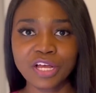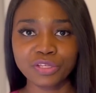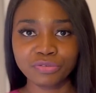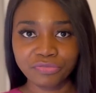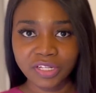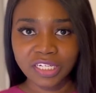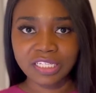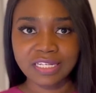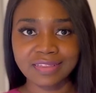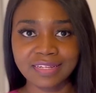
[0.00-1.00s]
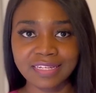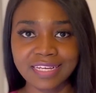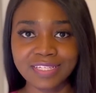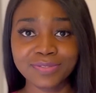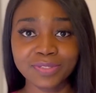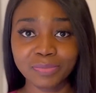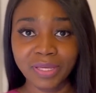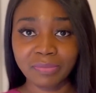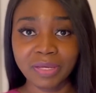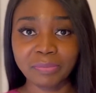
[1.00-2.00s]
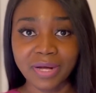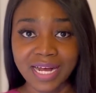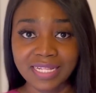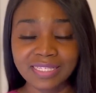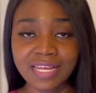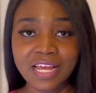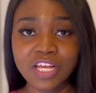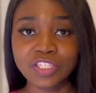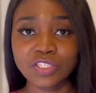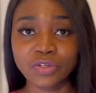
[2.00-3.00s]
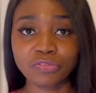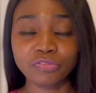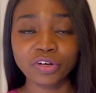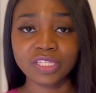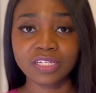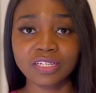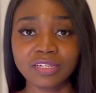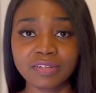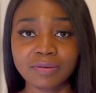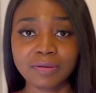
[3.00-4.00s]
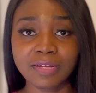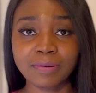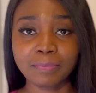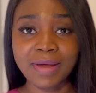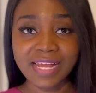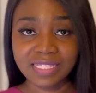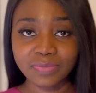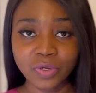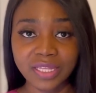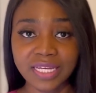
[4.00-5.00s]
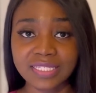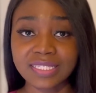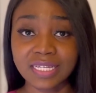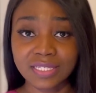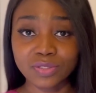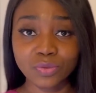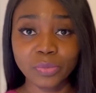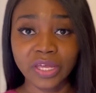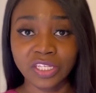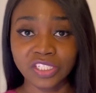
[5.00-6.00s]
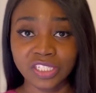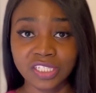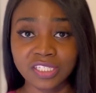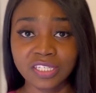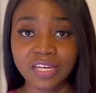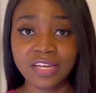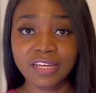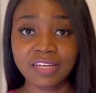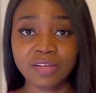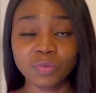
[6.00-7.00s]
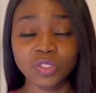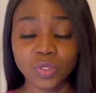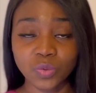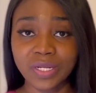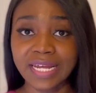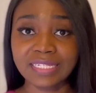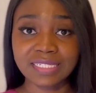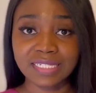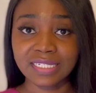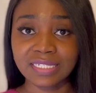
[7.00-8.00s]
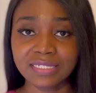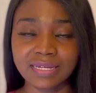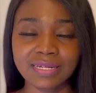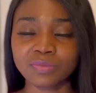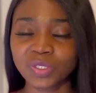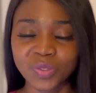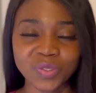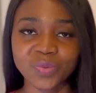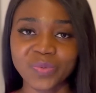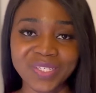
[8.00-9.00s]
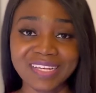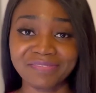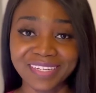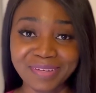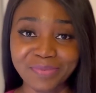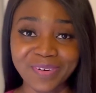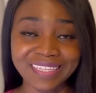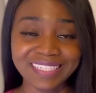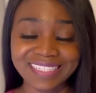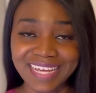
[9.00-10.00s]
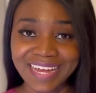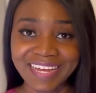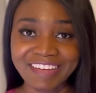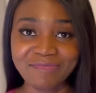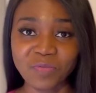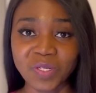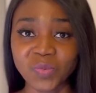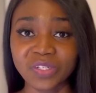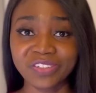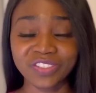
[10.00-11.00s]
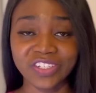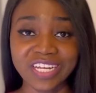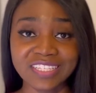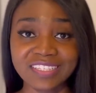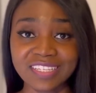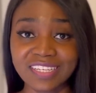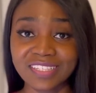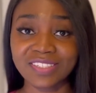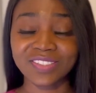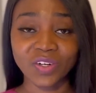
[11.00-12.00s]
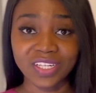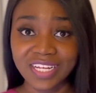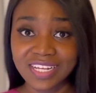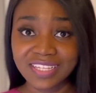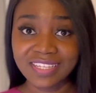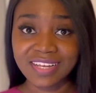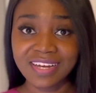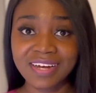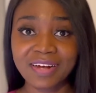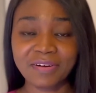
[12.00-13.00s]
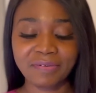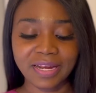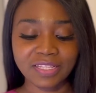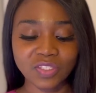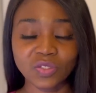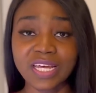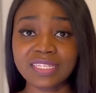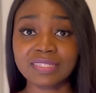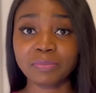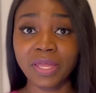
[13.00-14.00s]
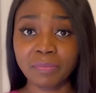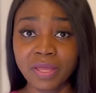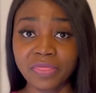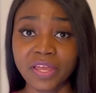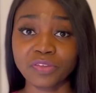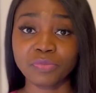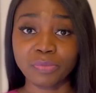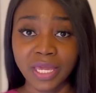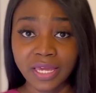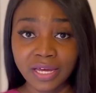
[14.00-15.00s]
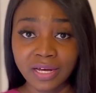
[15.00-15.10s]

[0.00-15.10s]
You fill it, and then it gets to the payment part. So for the passport that is 32 pages, which was what I did and which was what was available at the time, was $106, right? So that's the payment that you make.